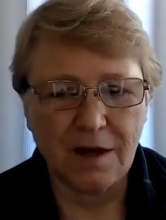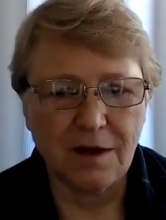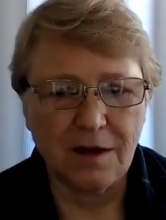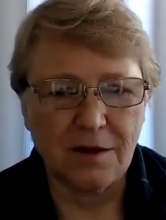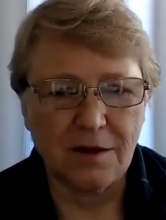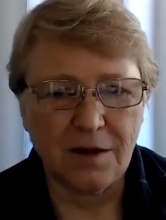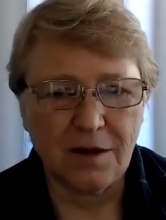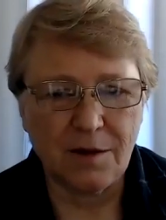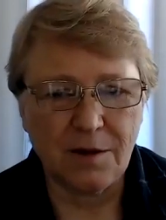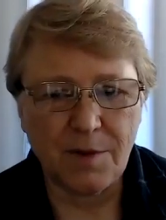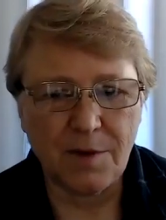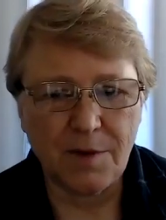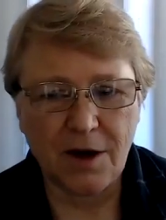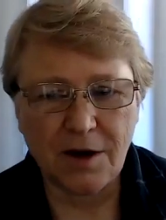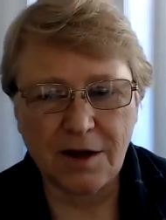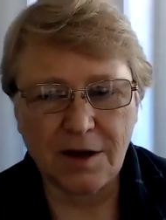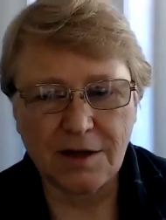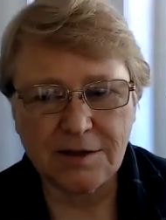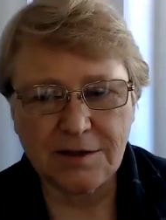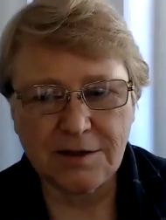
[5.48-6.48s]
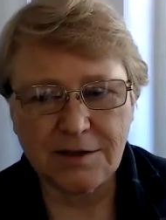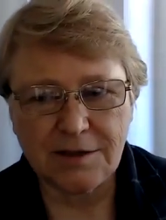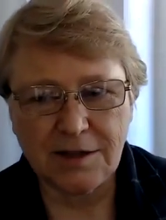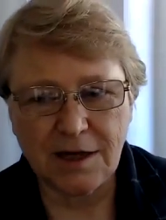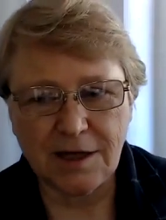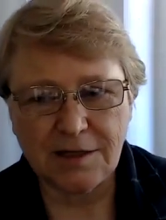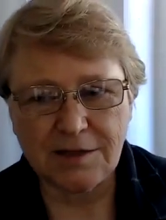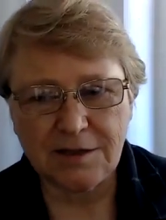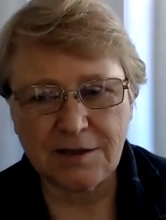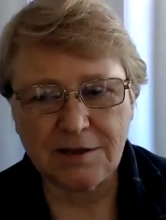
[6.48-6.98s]
The American
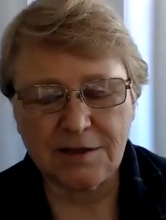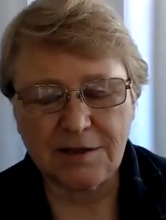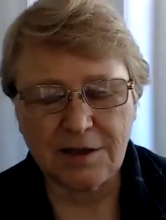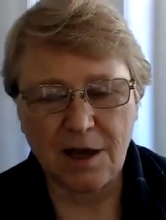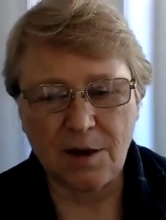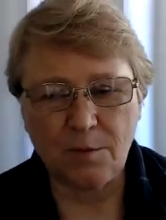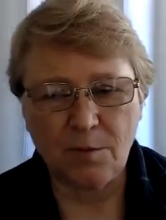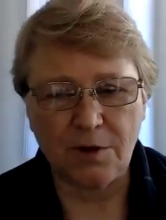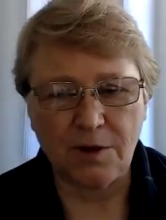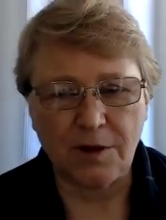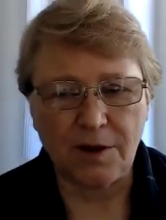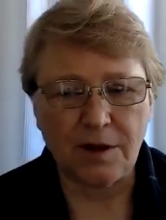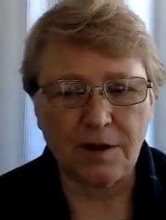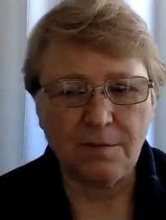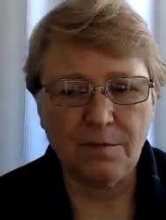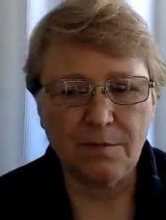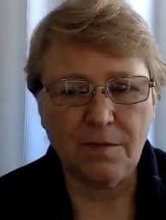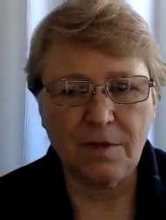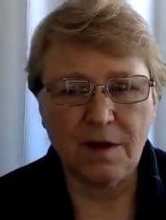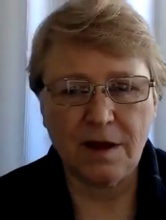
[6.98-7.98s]
States Assembly